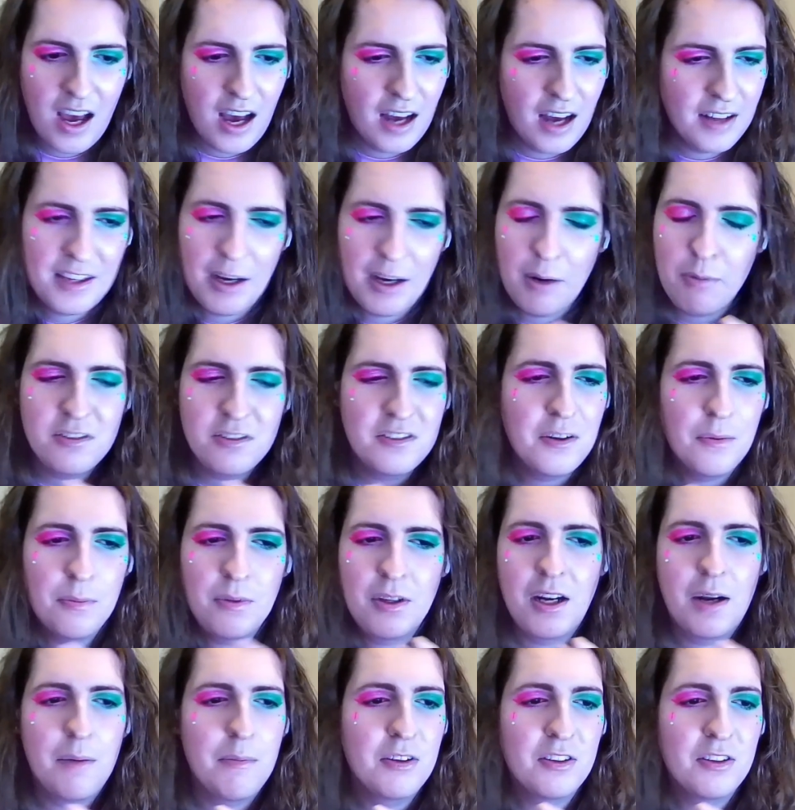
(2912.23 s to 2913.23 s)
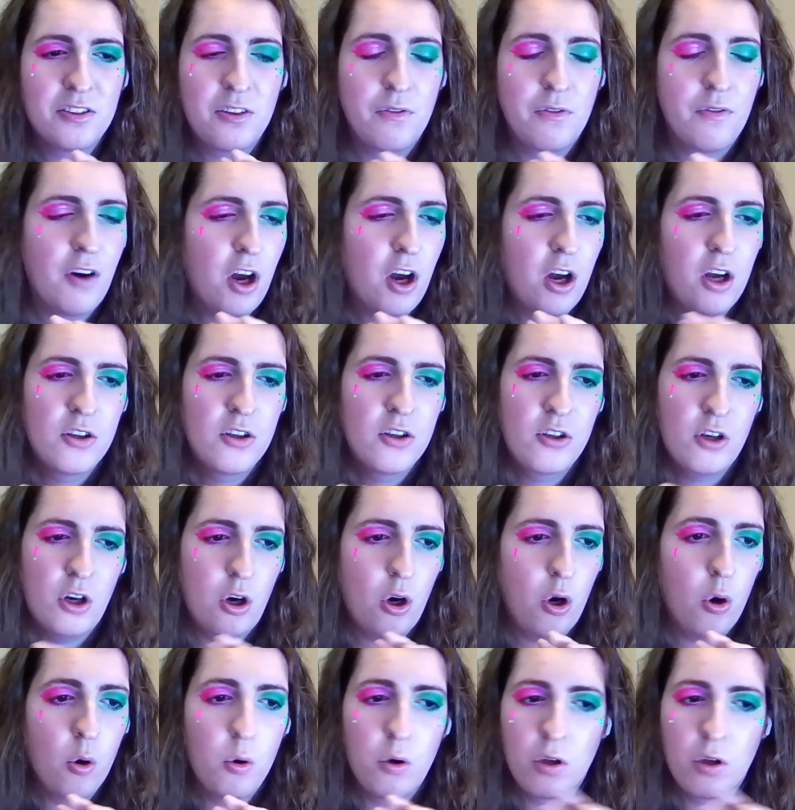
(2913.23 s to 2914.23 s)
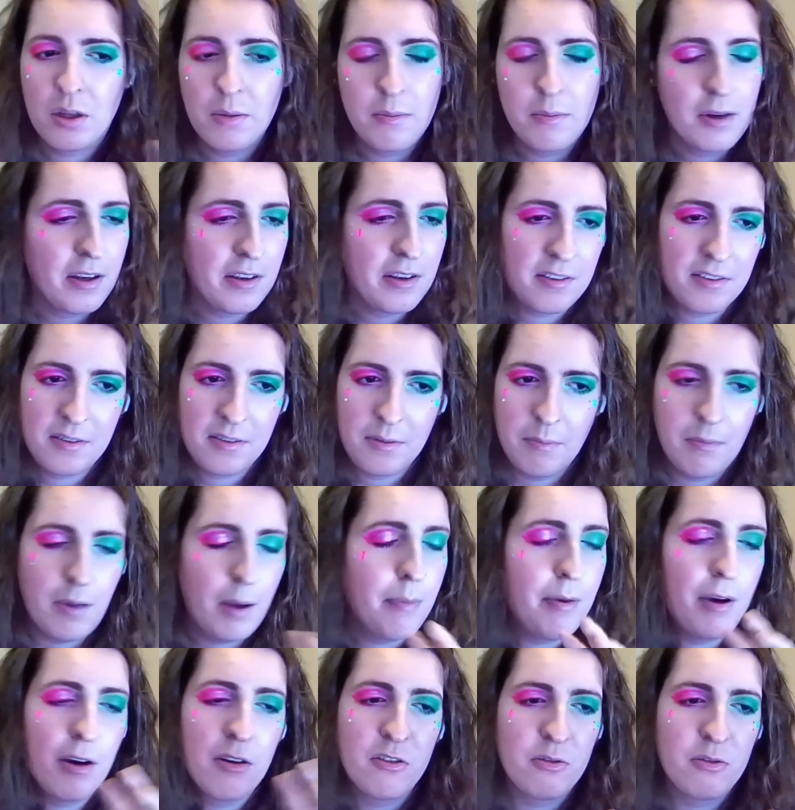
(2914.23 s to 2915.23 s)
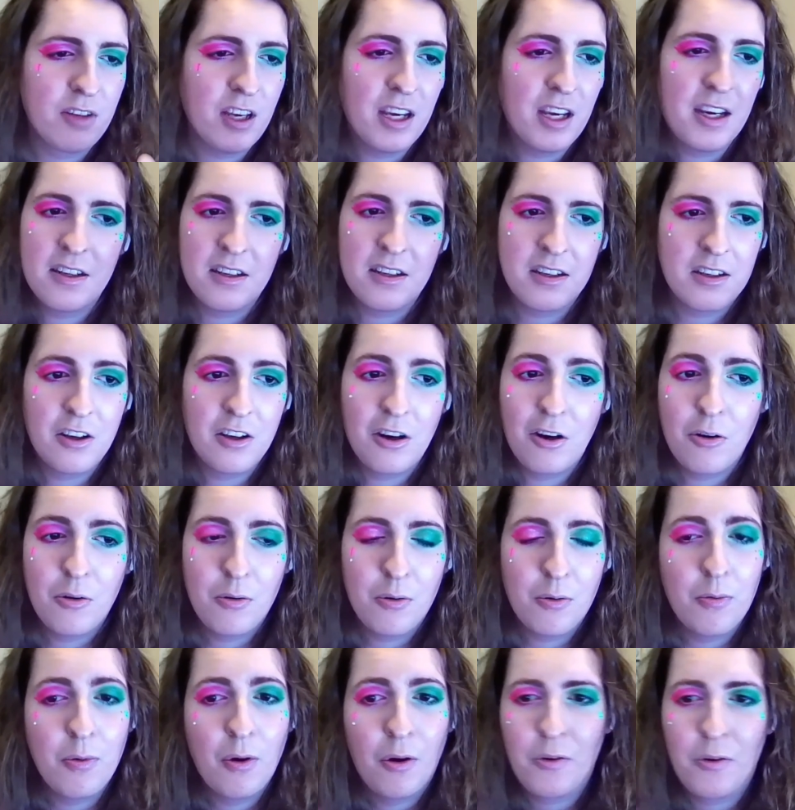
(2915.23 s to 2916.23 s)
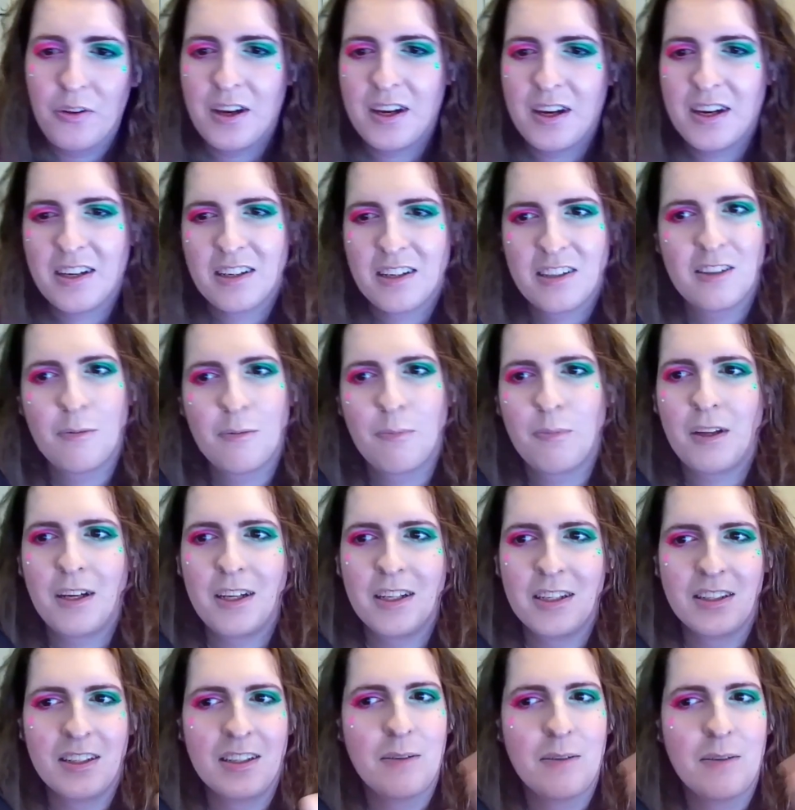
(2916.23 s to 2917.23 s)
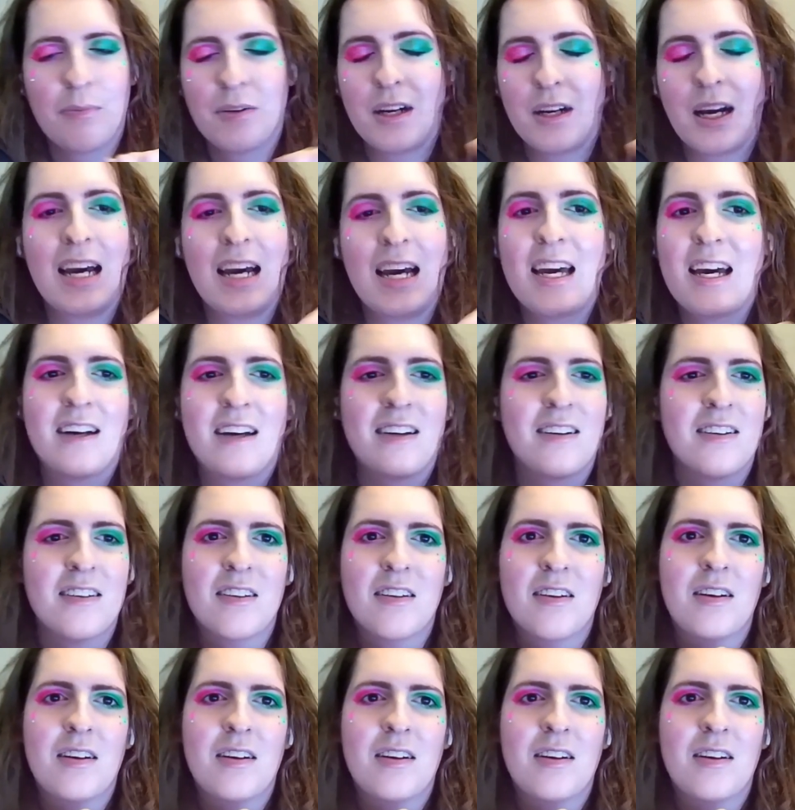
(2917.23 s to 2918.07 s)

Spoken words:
That was something I must have totally missed. Maybe I was taking a note while they explained it, but I had